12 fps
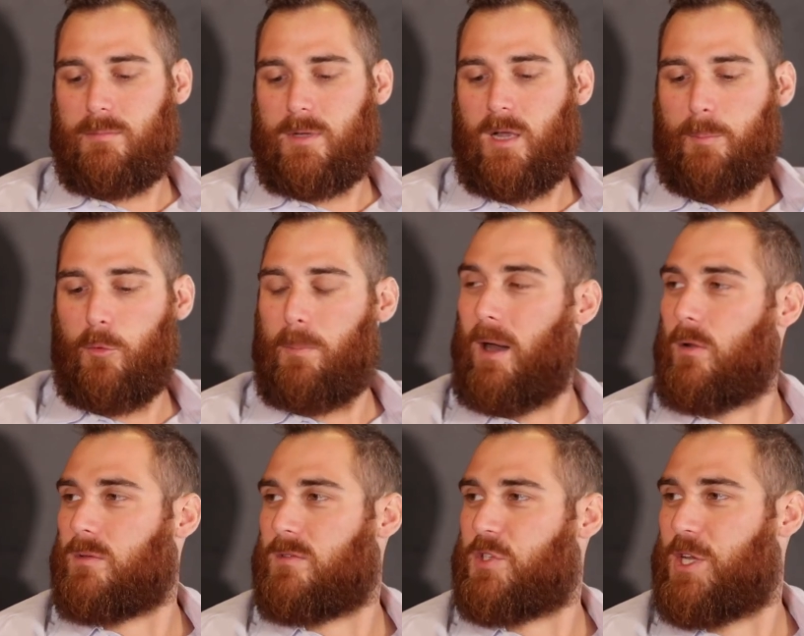couple
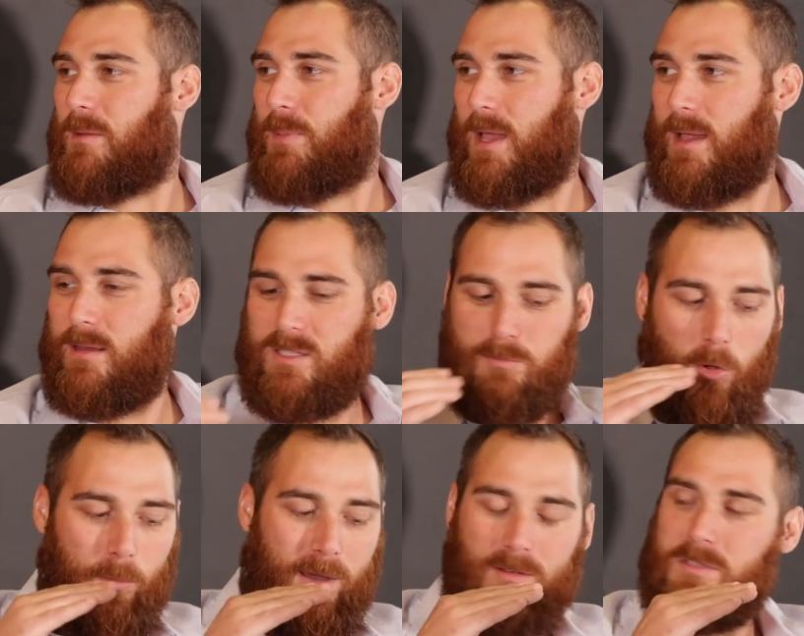bottles of champagne,
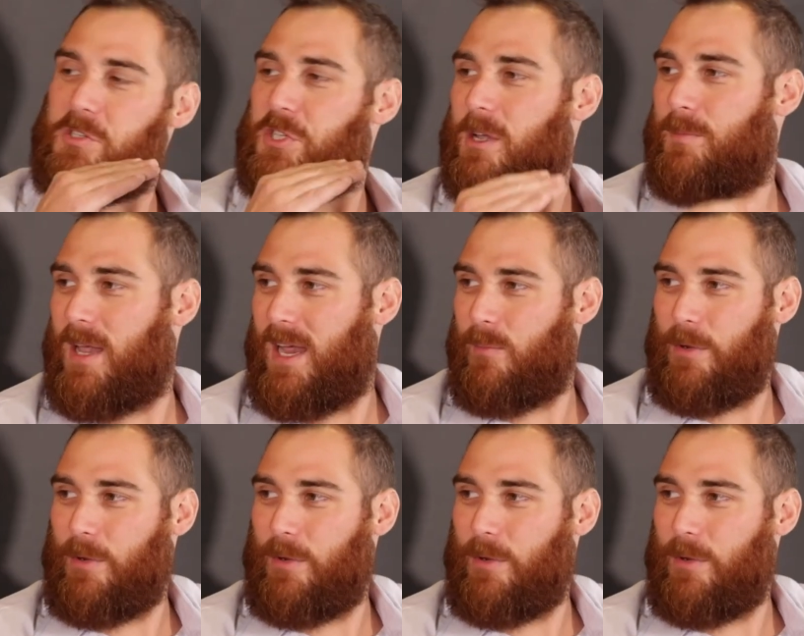small bottles of champagne.